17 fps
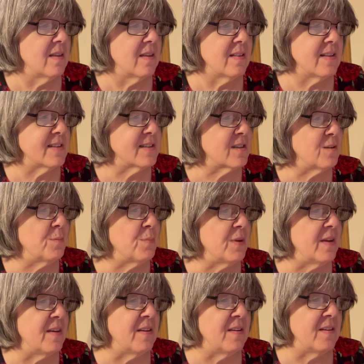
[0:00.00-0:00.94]
this could
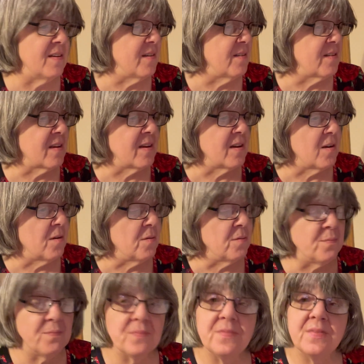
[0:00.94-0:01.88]
be, you know,
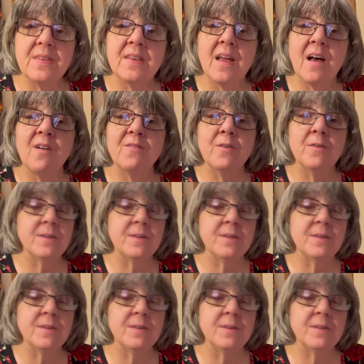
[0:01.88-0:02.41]
helpful